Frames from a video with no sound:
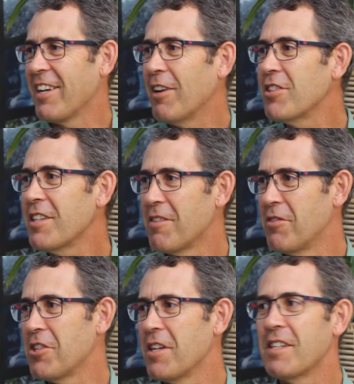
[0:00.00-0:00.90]
accounting
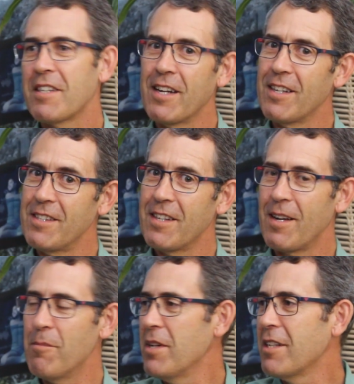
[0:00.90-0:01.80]
division is saying, listen, the
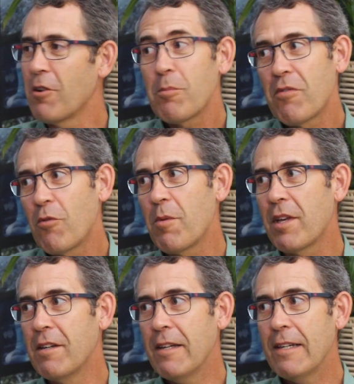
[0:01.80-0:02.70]
company is not
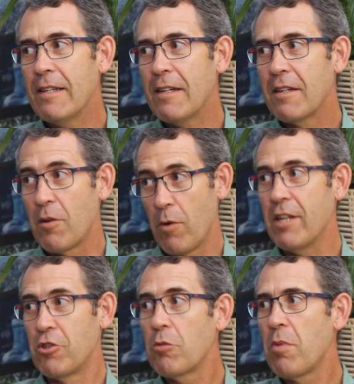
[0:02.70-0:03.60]
performing the way
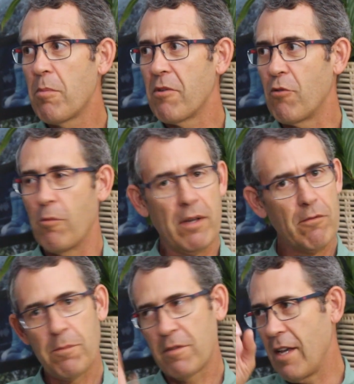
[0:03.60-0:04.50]
it should be performing.
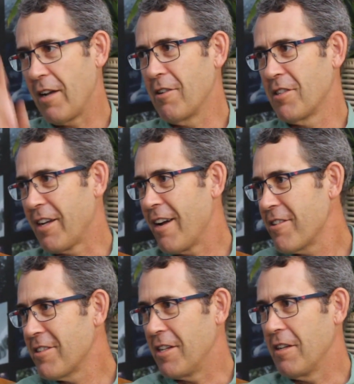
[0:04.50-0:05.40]
Whoops, there goes the
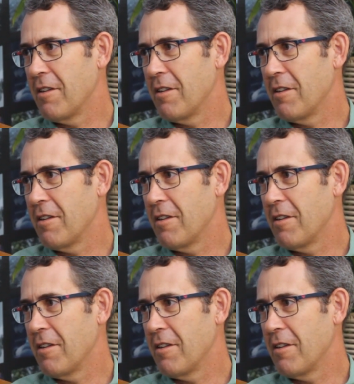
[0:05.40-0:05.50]
currency.